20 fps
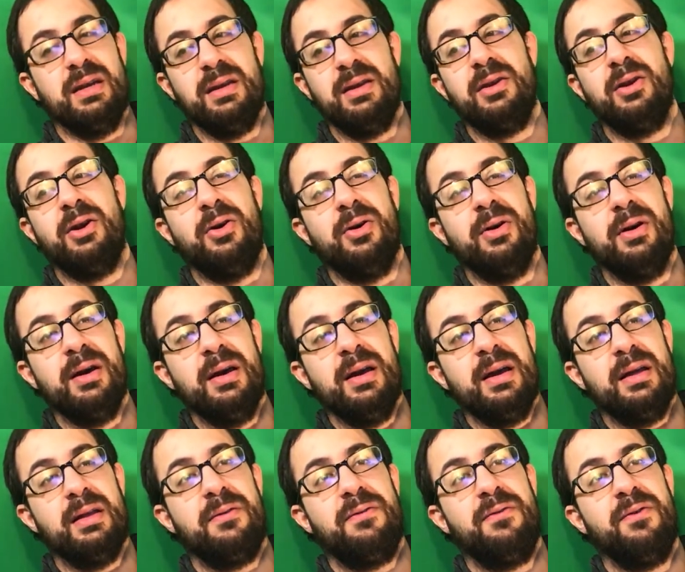You know,
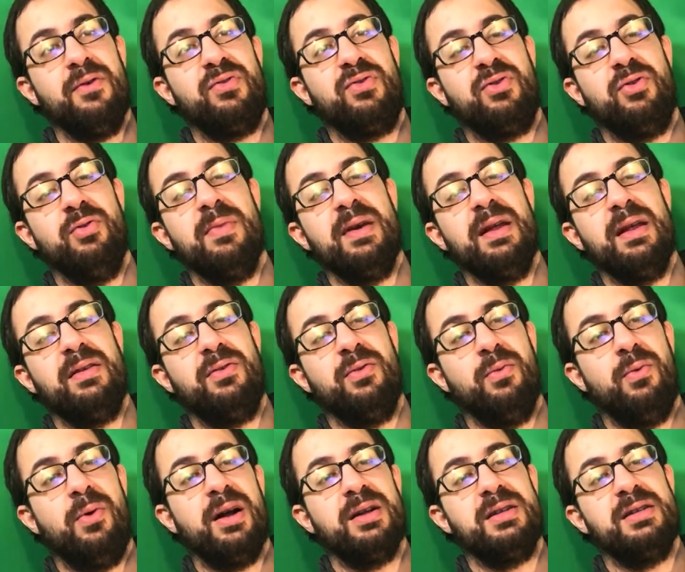in the first two minutes of
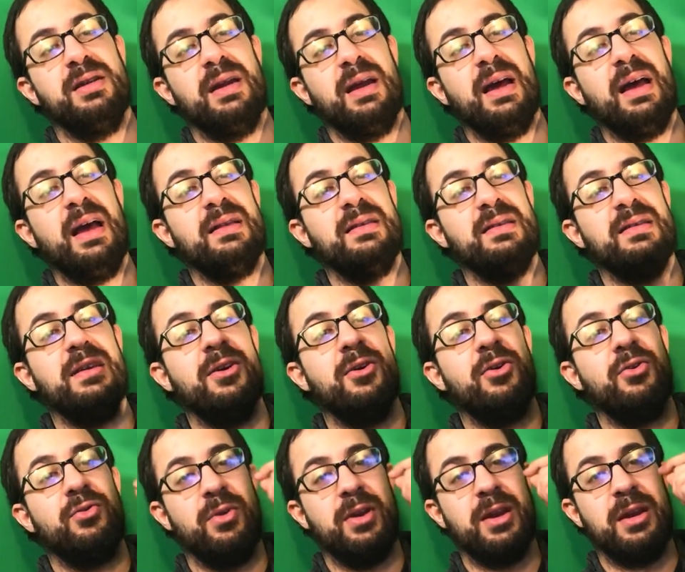watching, it, I had
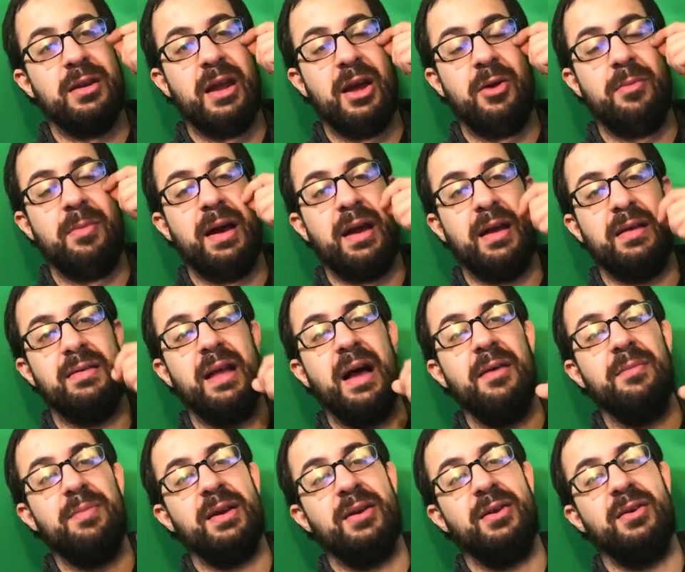tears running down my eyes.
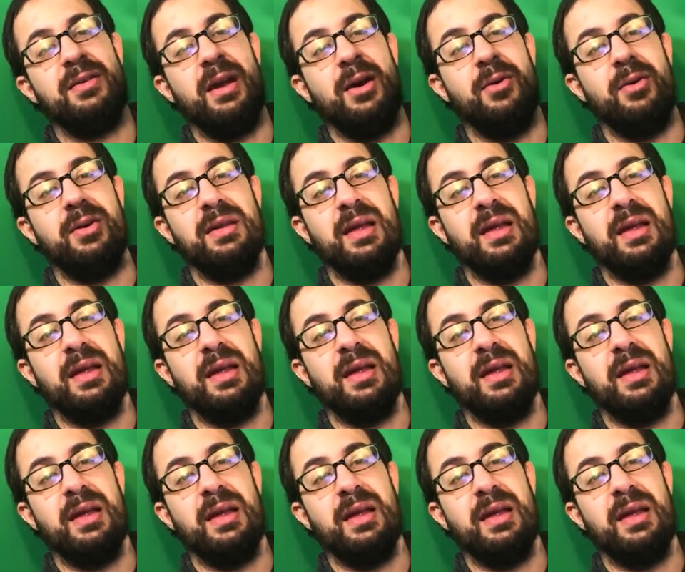Not because I was